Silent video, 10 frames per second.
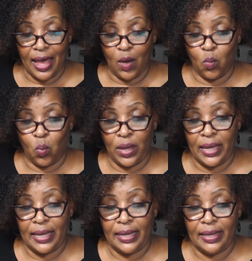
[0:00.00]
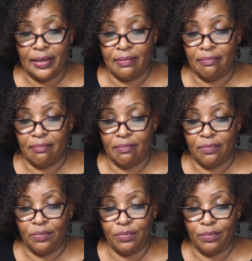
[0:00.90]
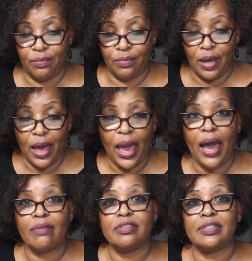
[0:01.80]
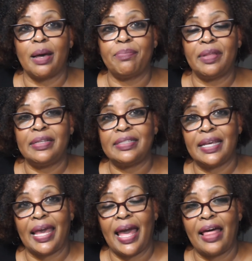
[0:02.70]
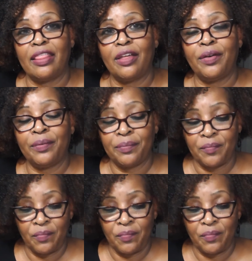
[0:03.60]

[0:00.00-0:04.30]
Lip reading: and we have something together,